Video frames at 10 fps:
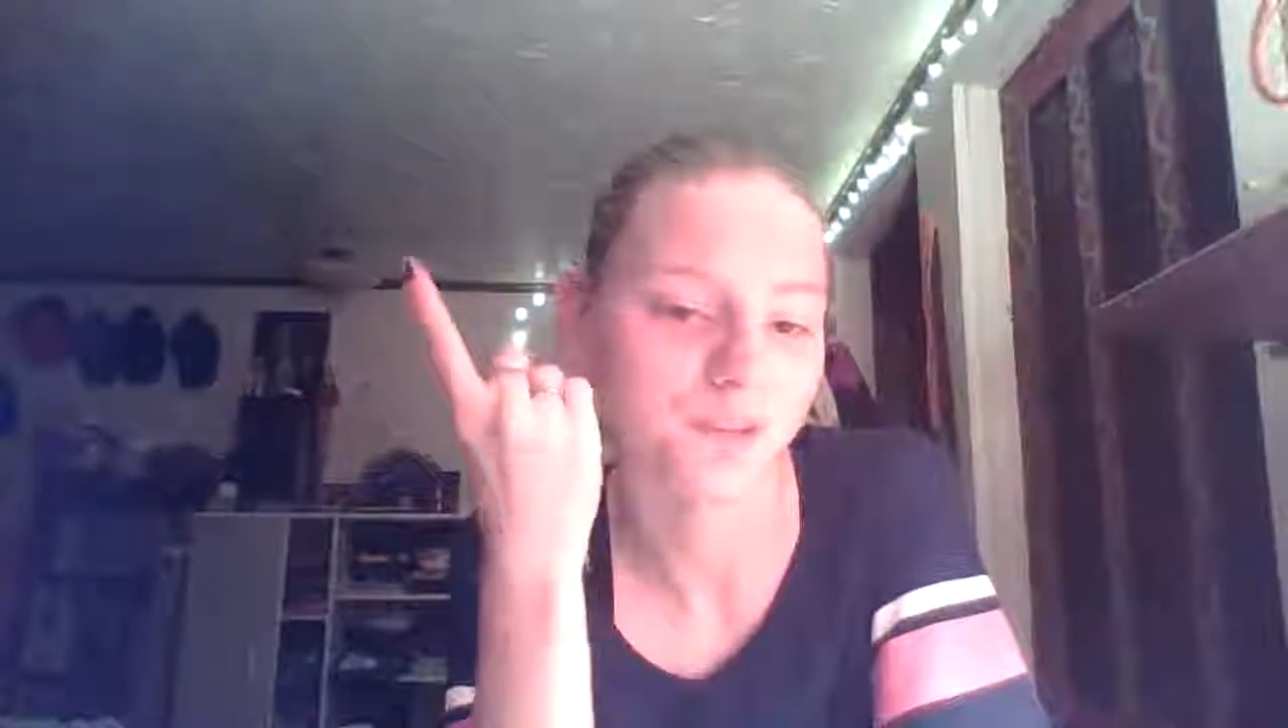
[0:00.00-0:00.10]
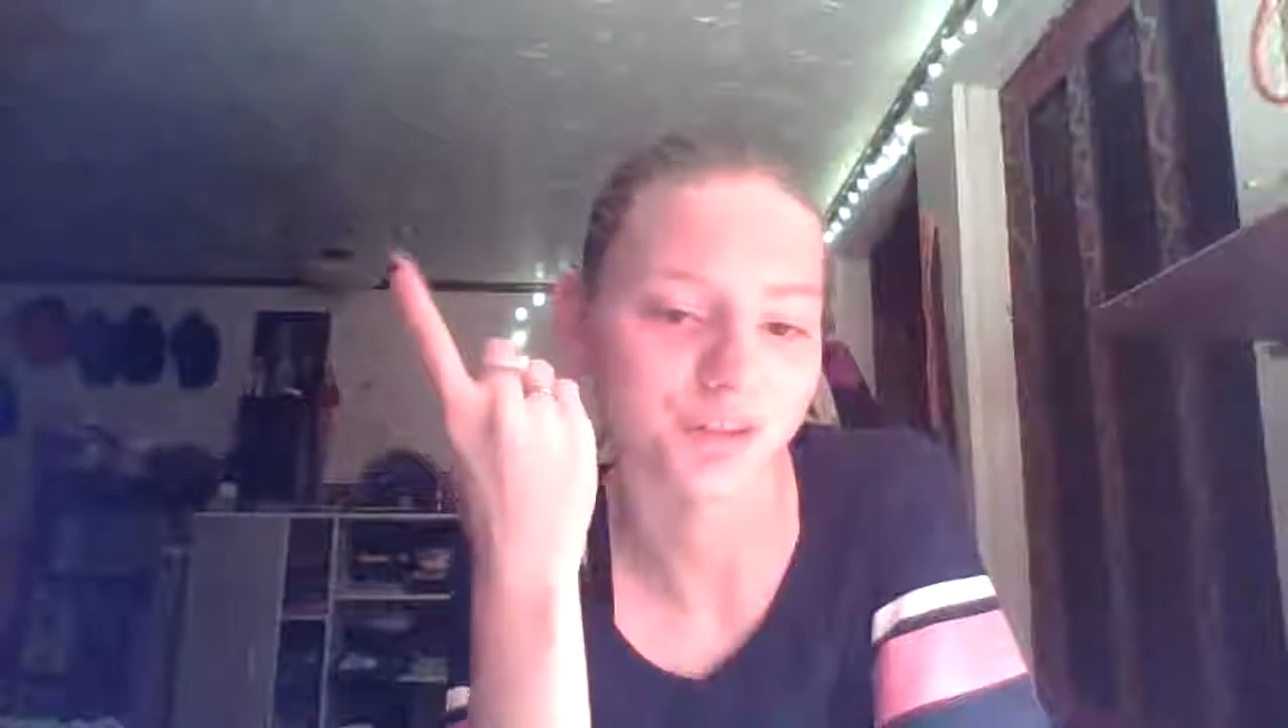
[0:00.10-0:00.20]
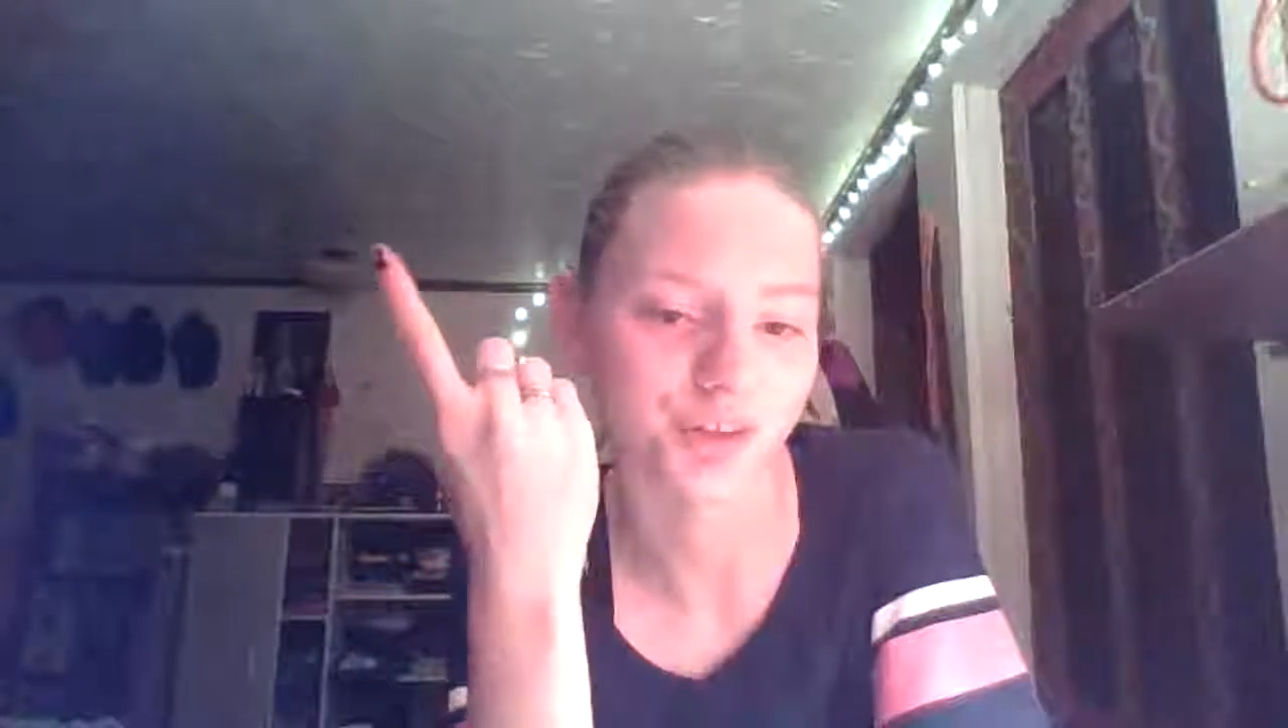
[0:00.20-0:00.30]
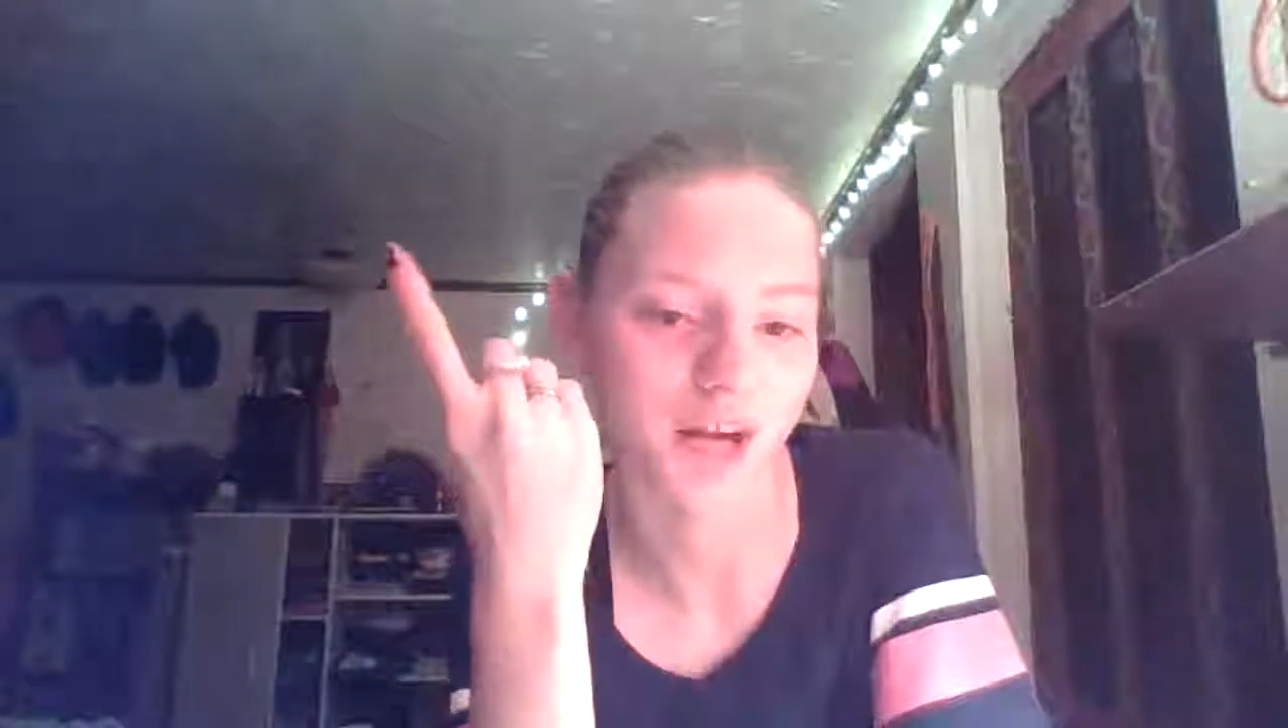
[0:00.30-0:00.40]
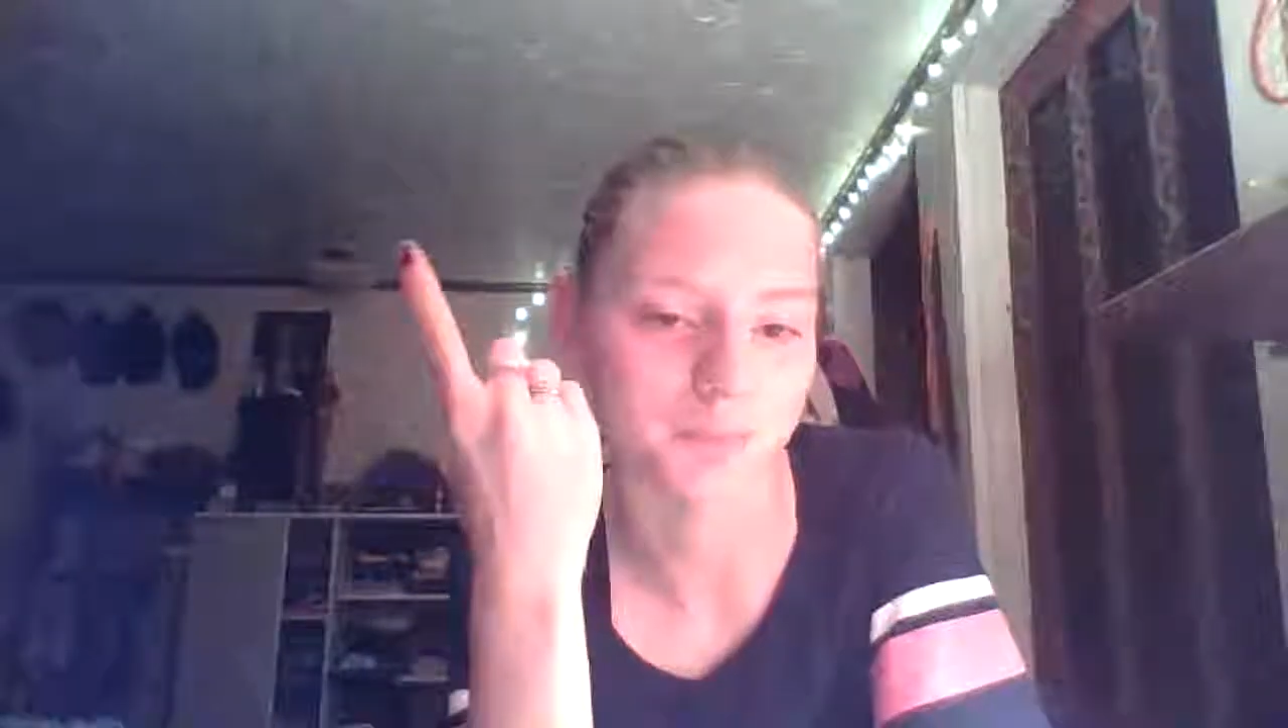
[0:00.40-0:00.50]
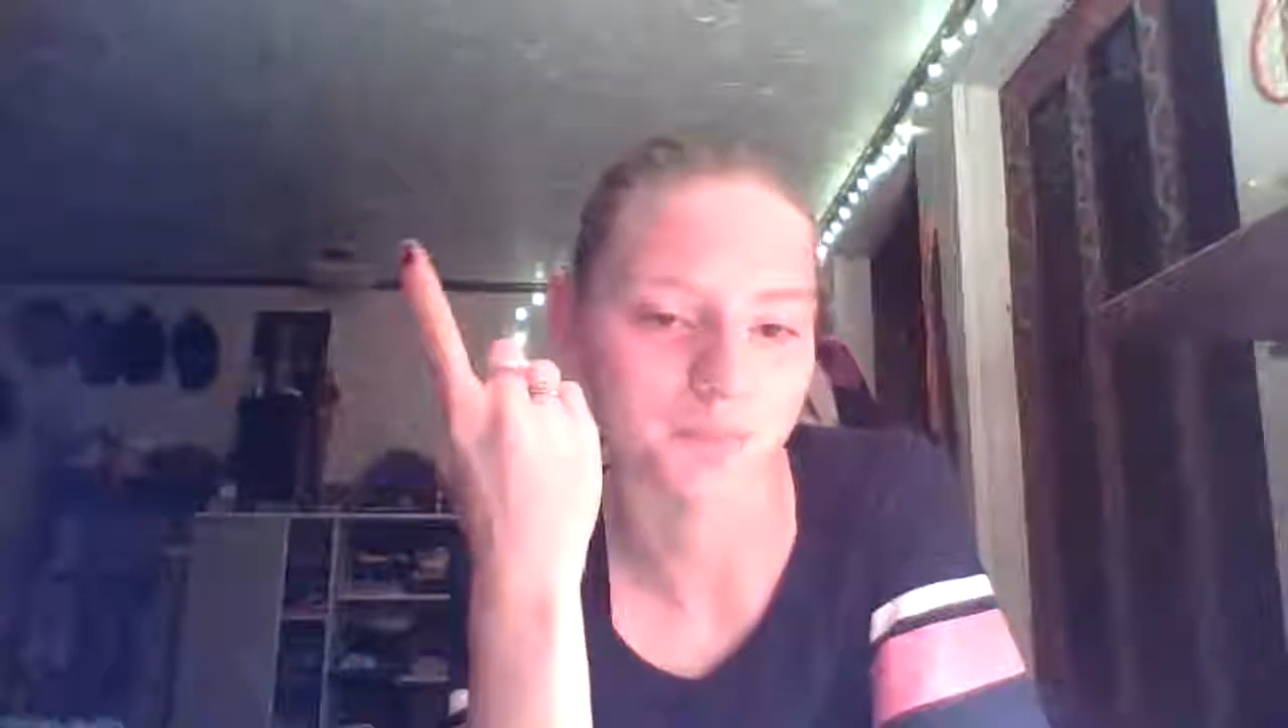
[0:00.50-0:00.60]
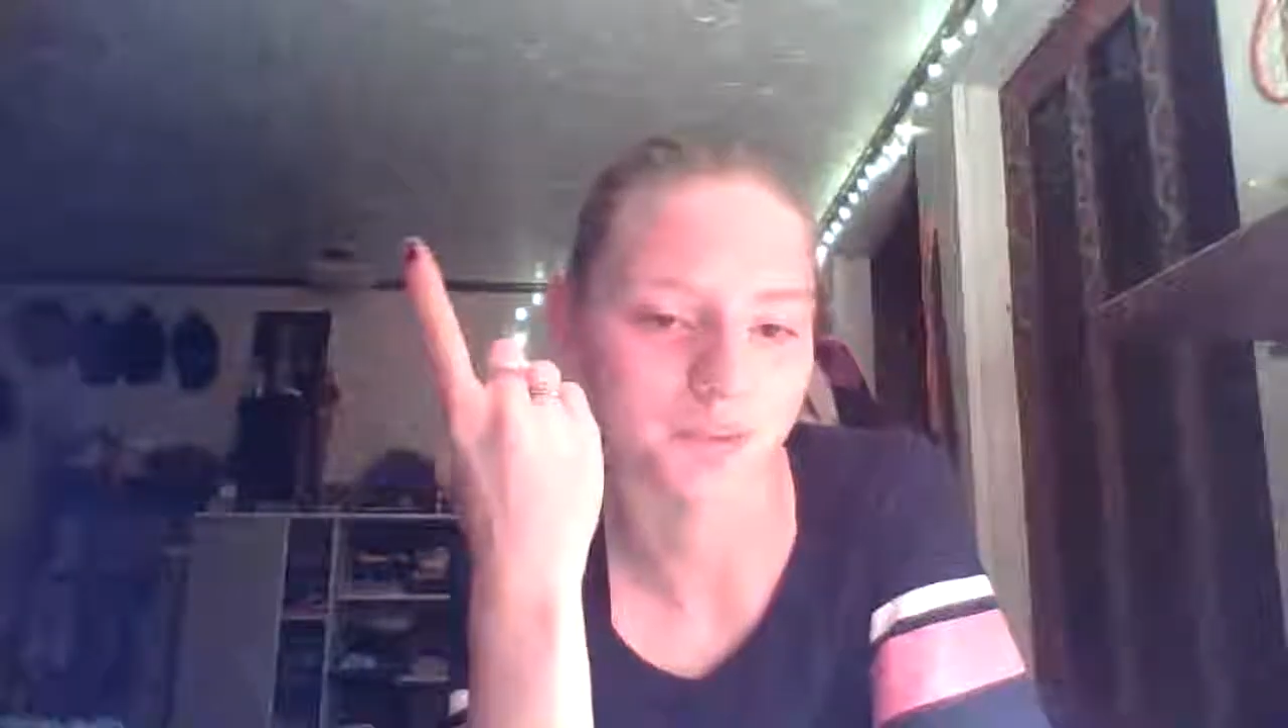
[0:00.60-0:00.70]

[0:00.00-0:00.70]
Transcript: trapped